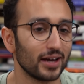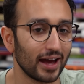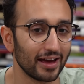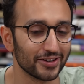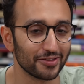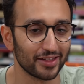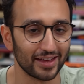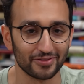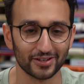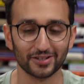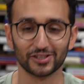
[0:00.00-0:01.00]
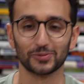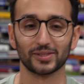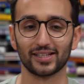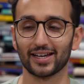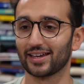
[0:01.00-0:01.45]
And then the nurse
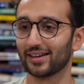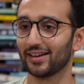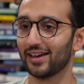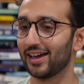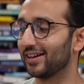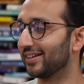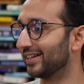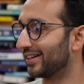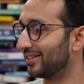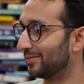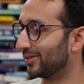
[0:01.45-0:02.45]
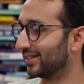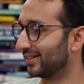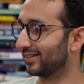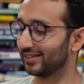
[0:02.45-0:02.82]
was like, hey, Ali, can you put a,